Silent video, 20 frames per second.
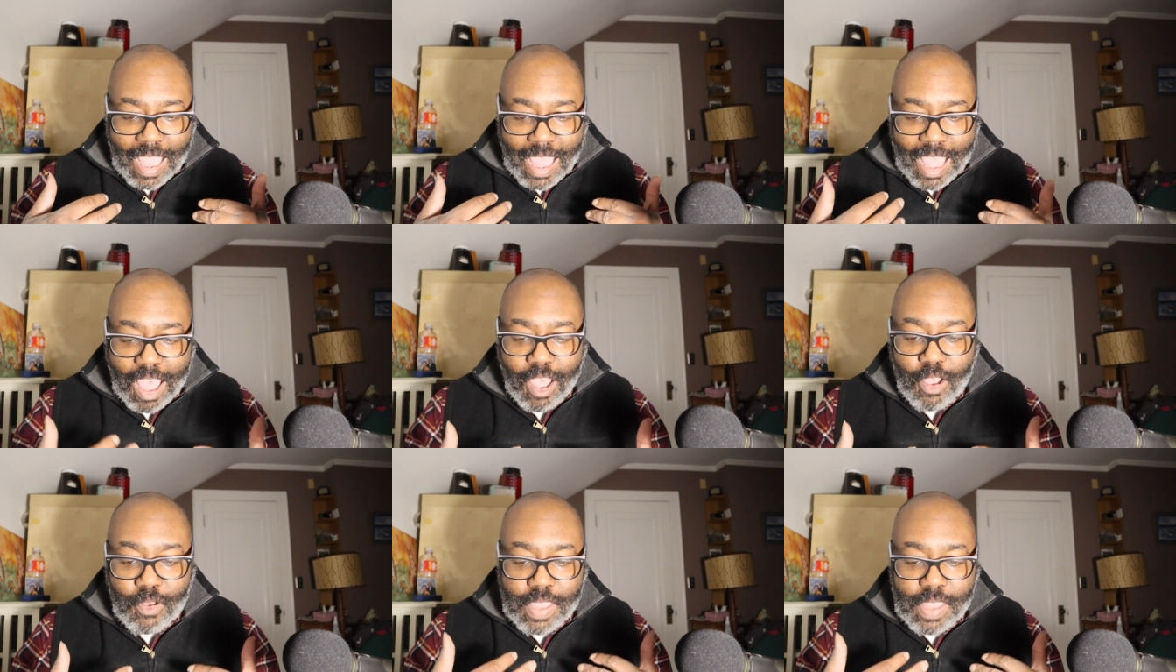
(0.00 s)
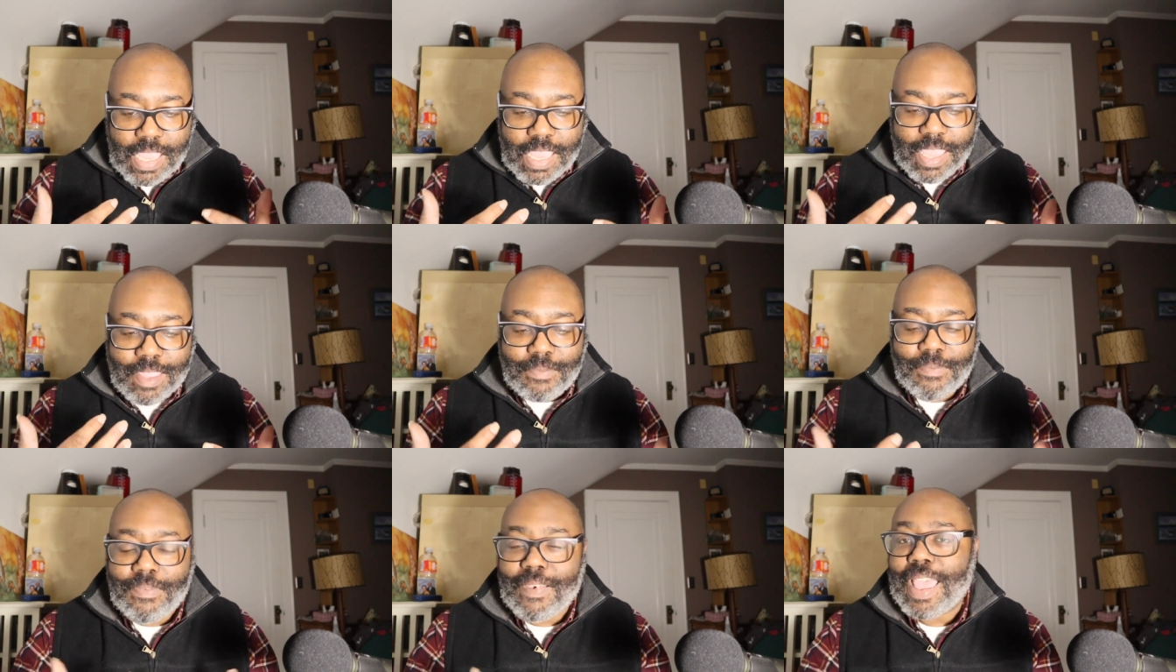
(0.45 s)
how he
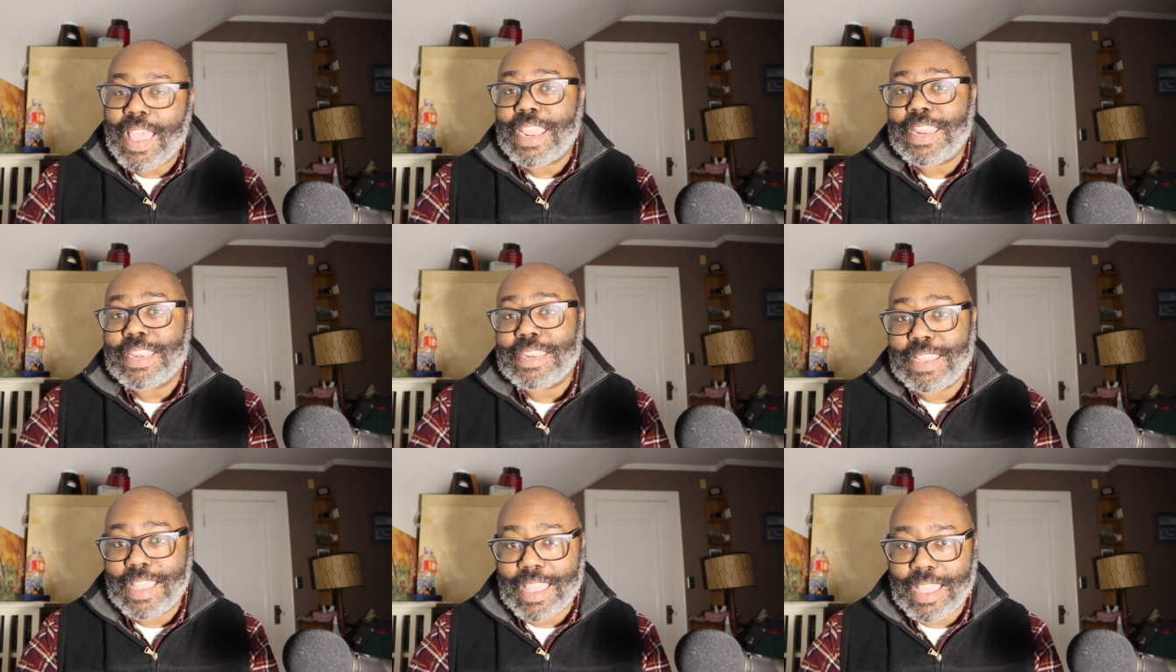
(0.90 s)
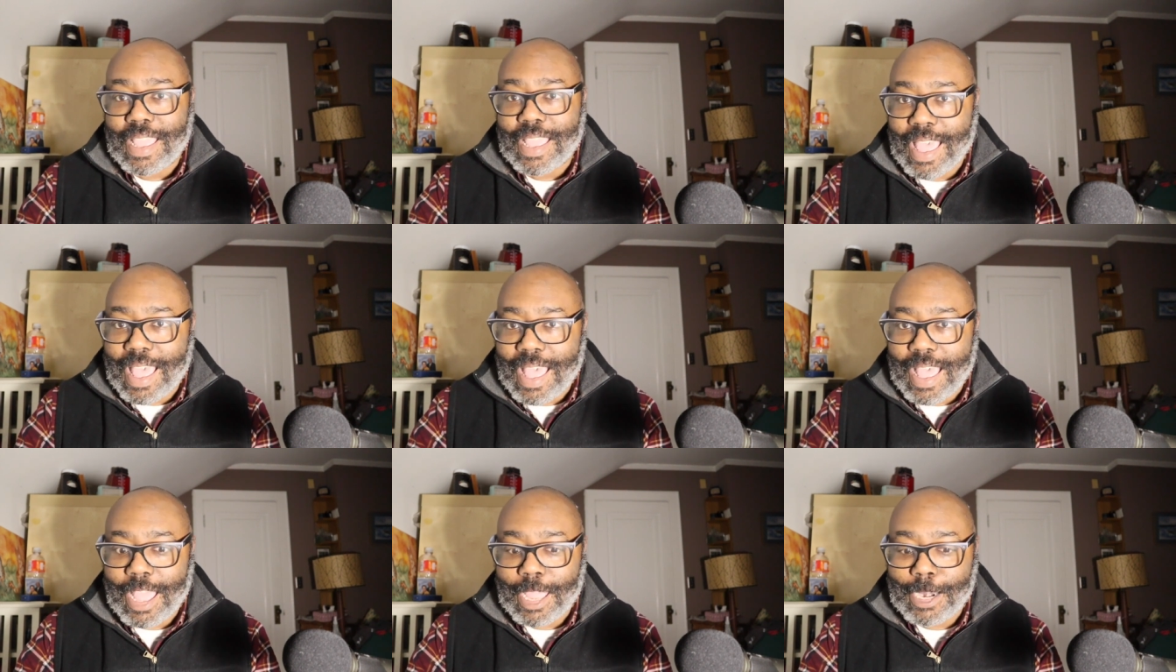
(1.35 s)
can find
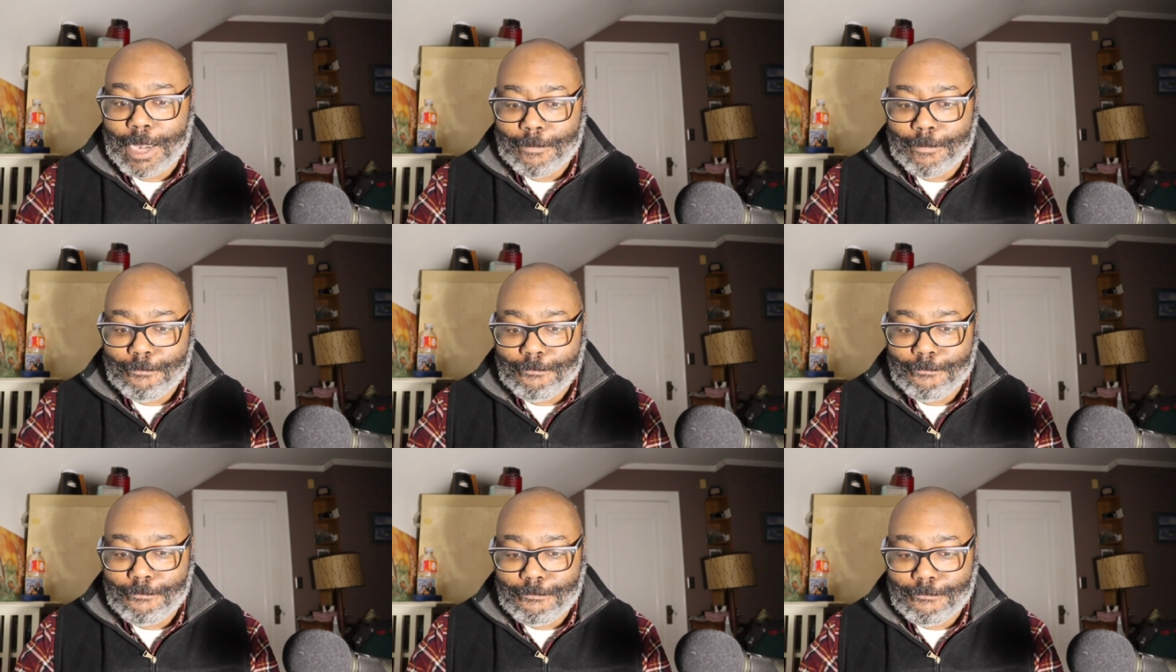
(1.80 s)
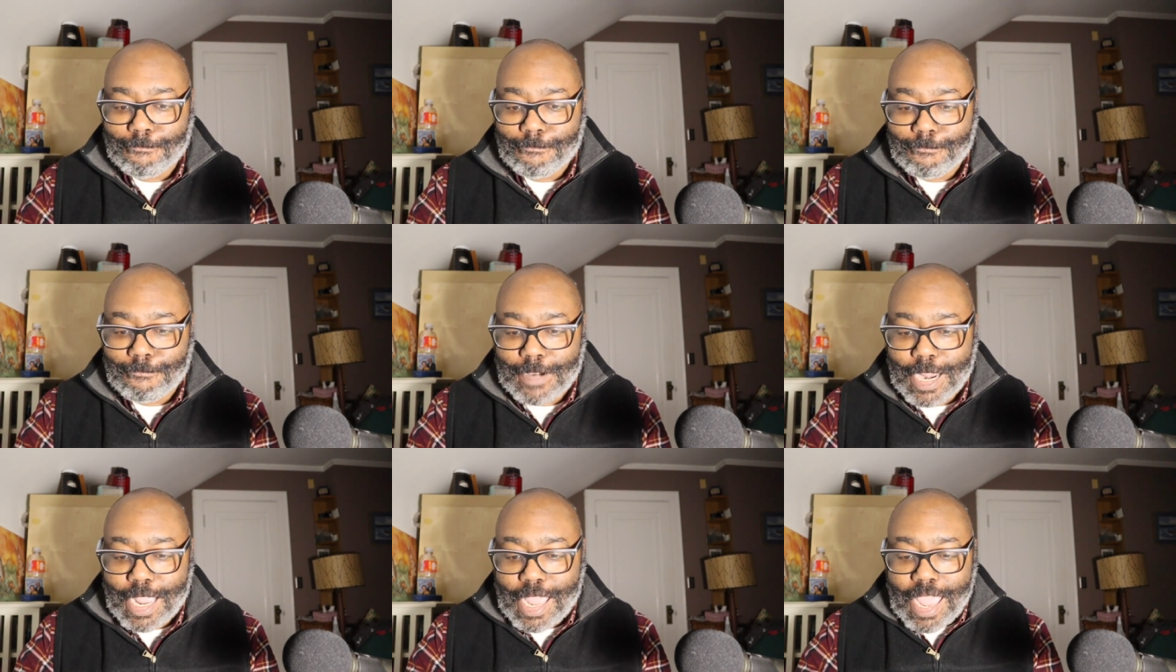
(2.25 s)
God.
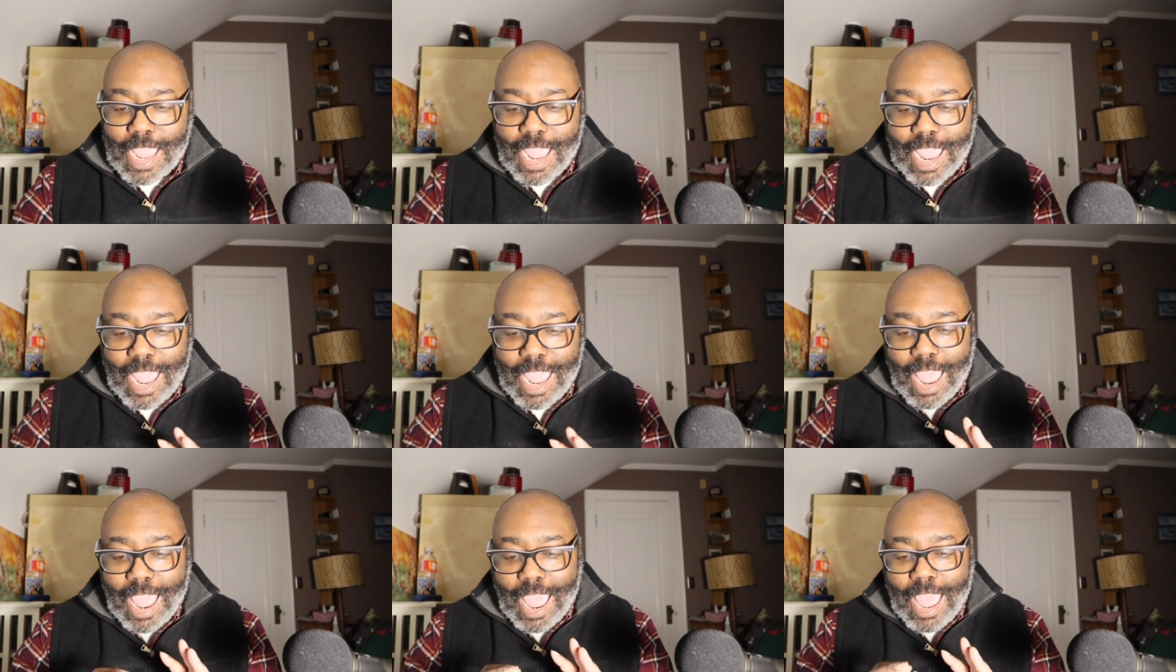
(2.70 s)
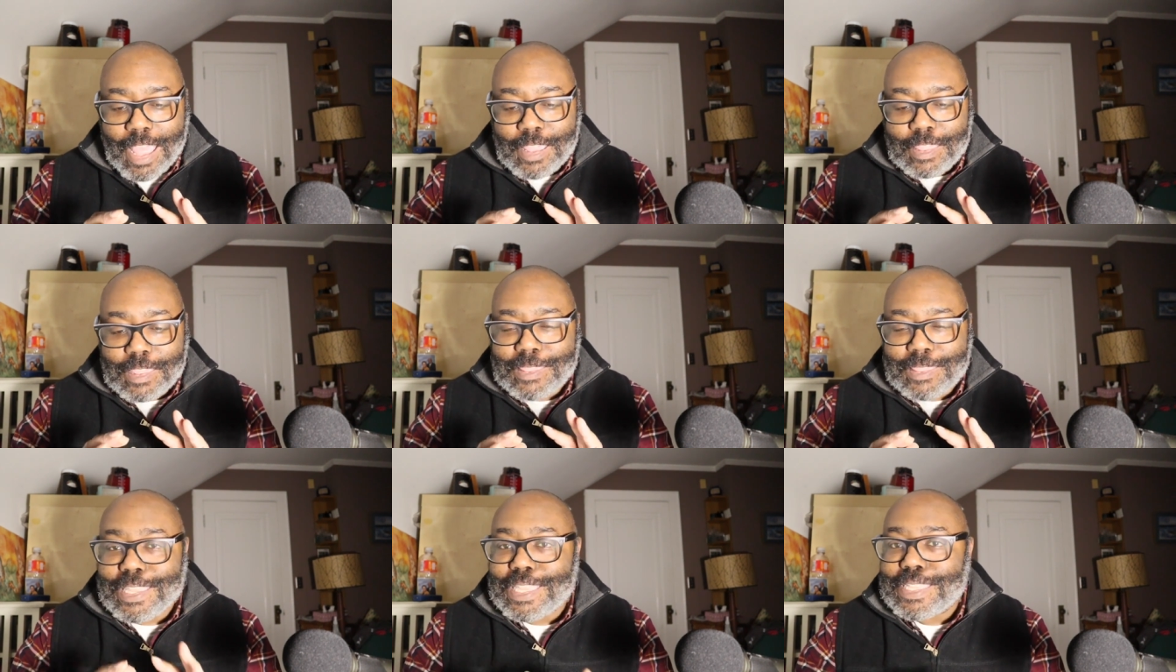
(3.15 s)

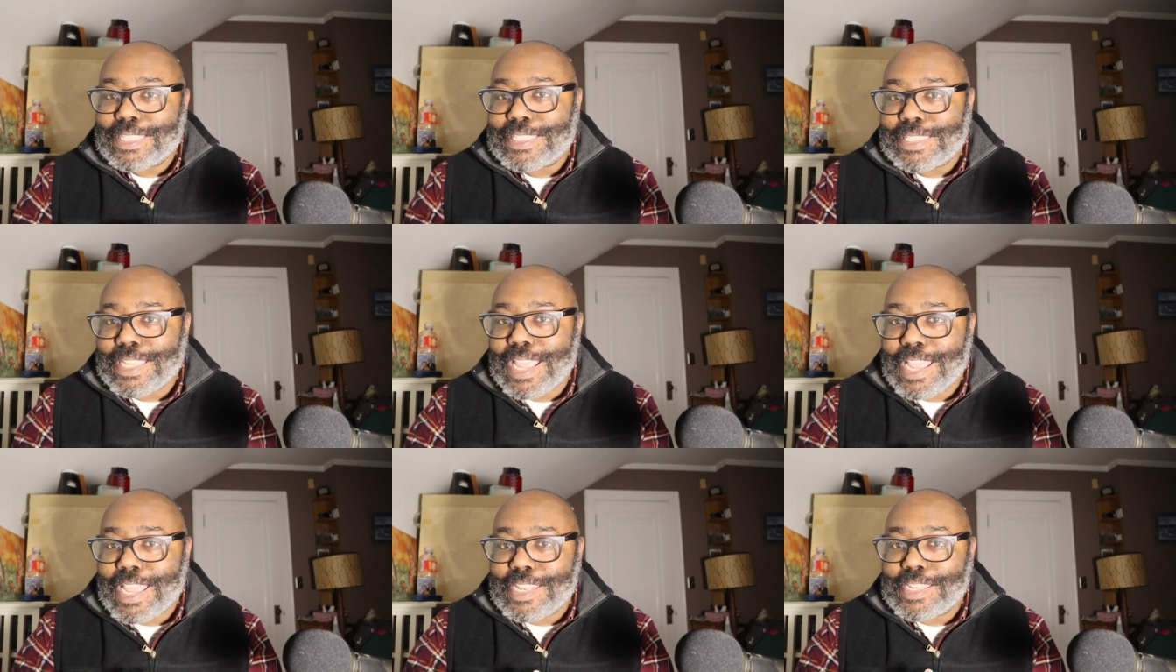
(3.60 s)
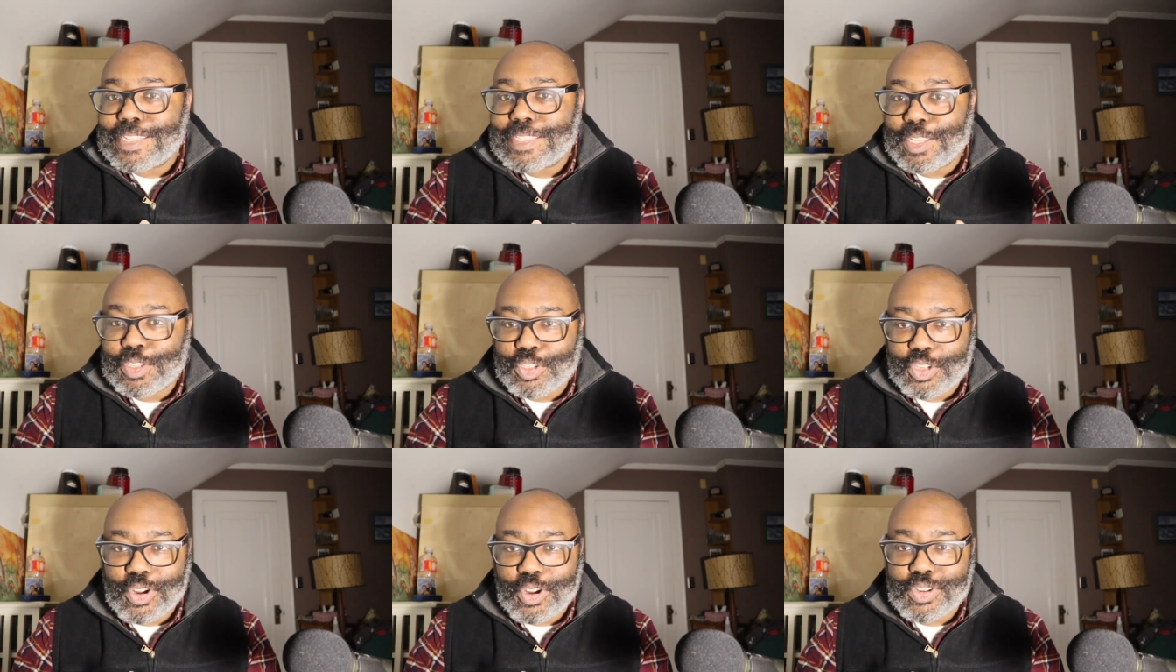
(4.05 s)
And this
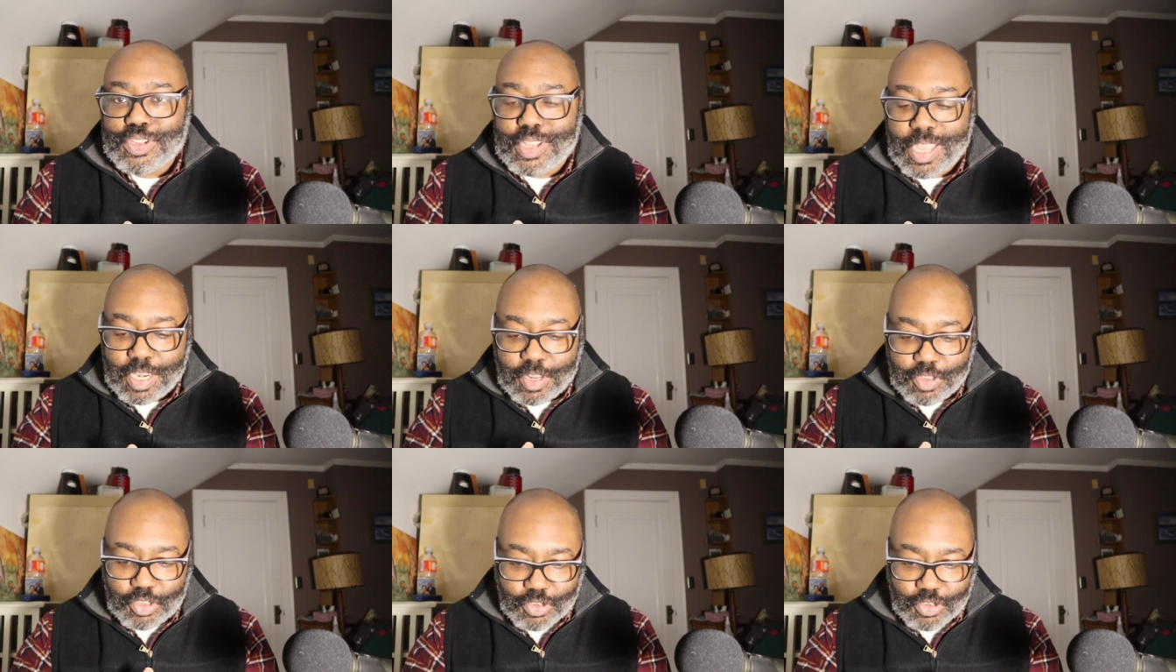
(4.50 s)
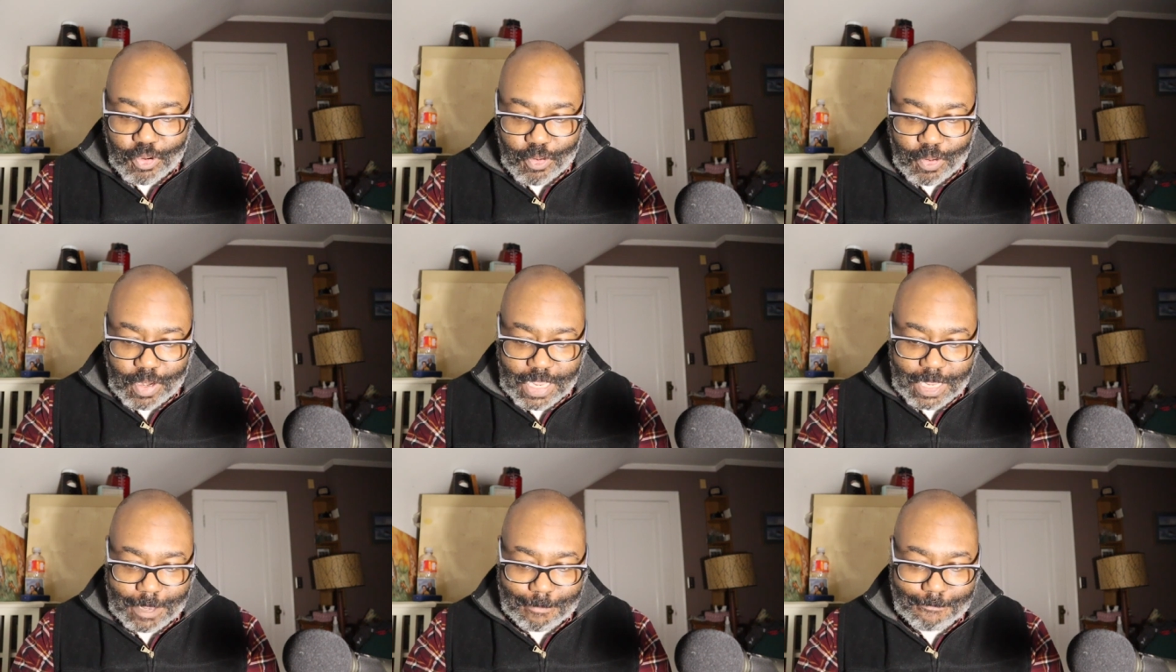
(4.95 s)
sends the church on a
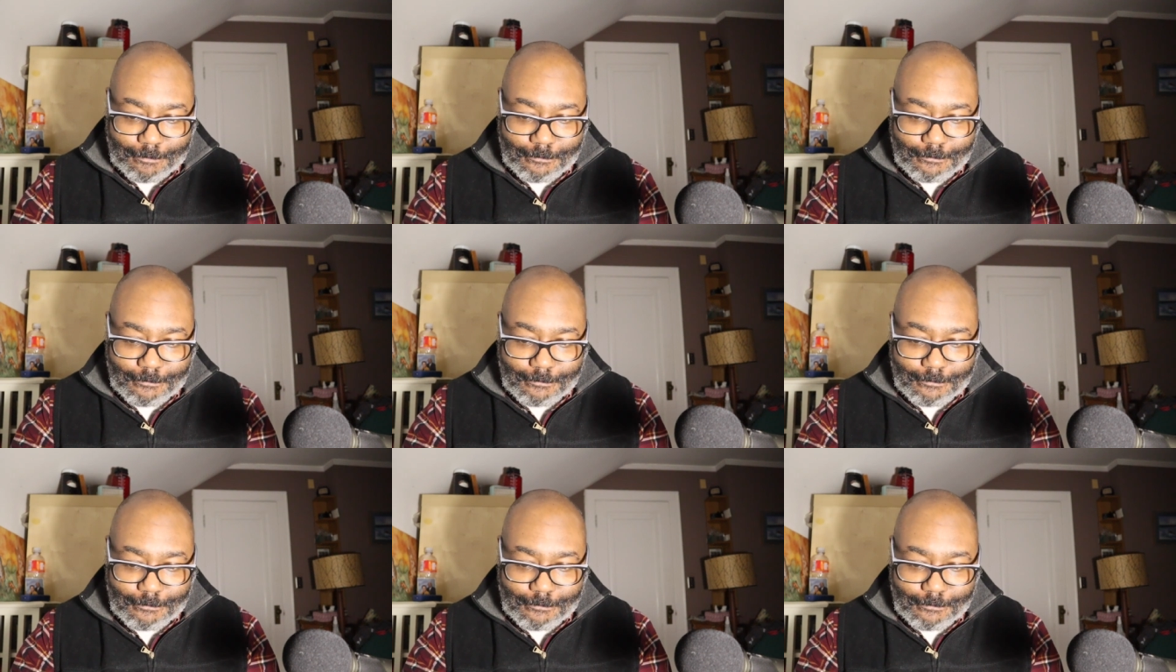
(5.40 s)
journey.